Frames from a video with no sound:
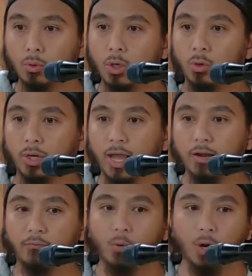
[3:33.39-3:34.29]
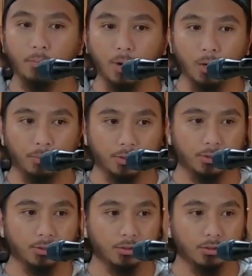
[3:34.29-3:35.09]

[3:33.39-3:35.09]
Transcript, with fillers: were created for one purpose,